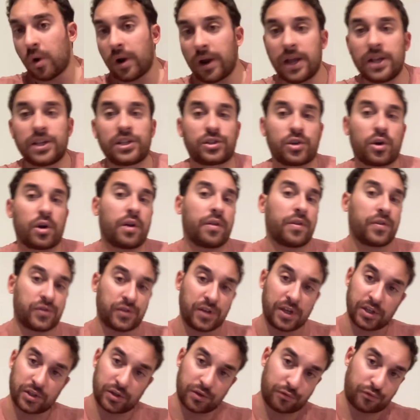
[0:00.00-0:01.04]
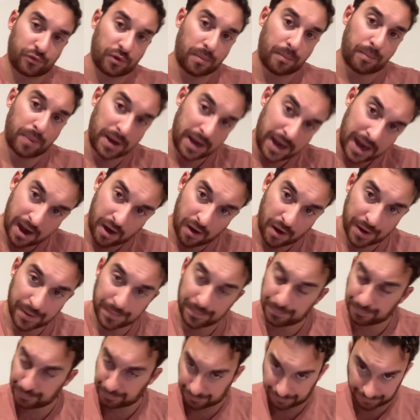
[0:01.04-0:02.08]
scoring his 3rd of the season from
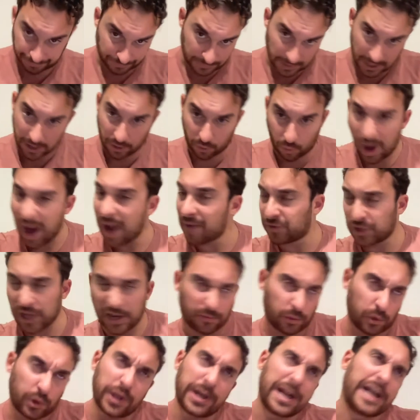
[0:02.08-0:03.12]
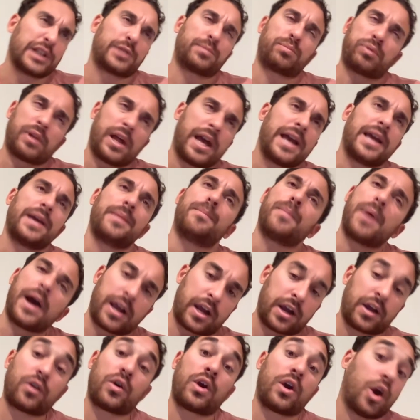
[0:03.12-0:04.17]
Panarin. And Kravtsov, really nice
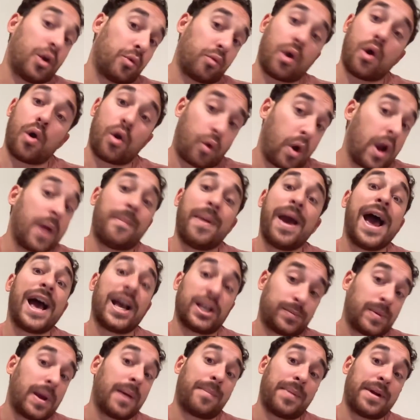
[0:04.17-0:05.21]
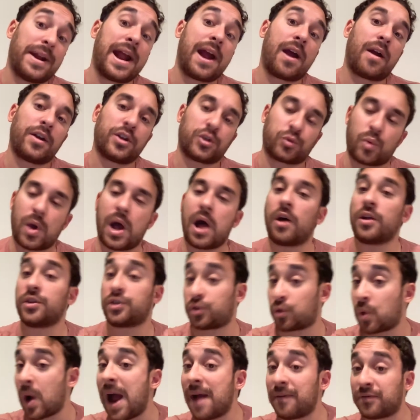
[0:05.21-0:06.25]
play by Goodrow. A great pass by Panarin as
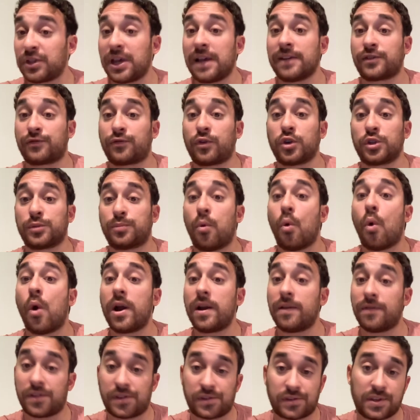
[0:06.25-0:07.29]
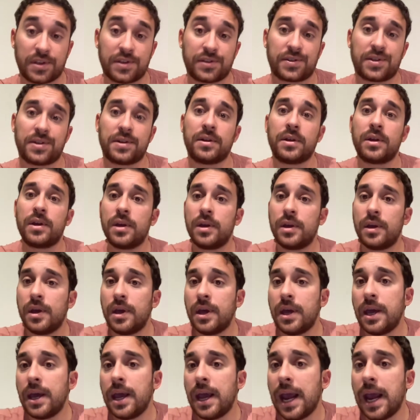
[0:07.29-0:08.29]
well. It's Kravtsov's 1st point of the season.